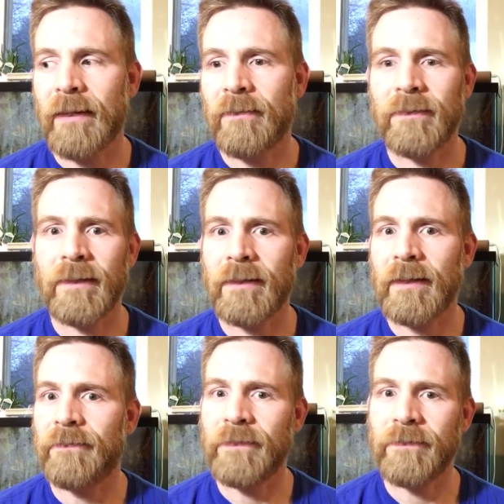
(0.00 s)
We're talking
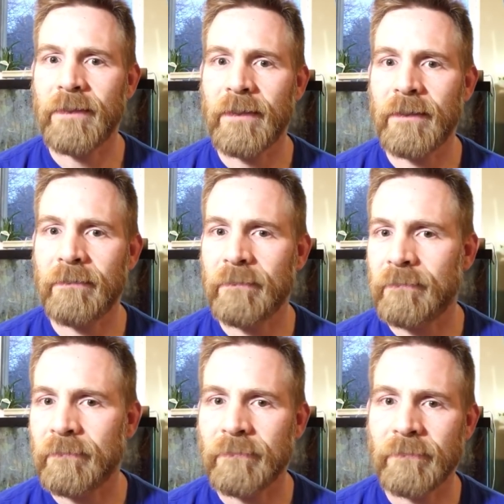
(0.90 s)
like 15,
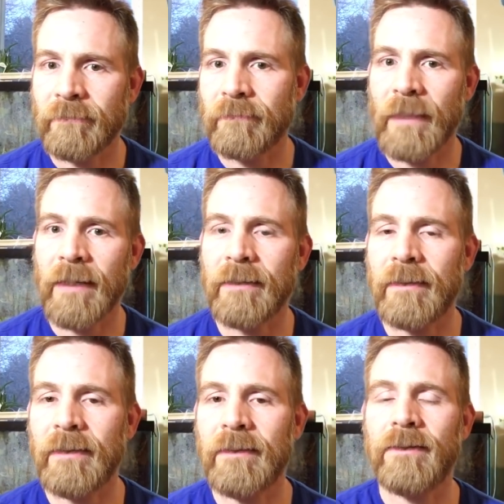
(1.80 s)

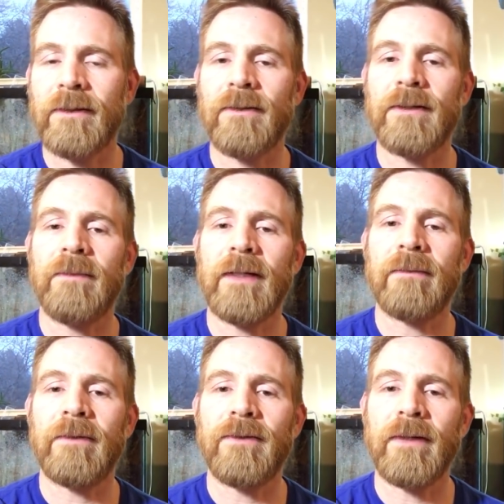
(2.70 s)
18 years ago,
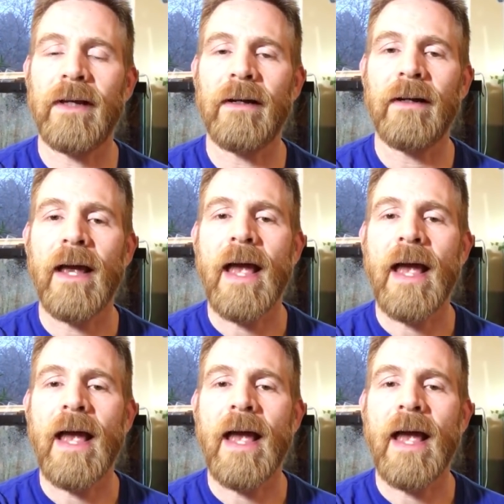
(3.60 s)
something between there.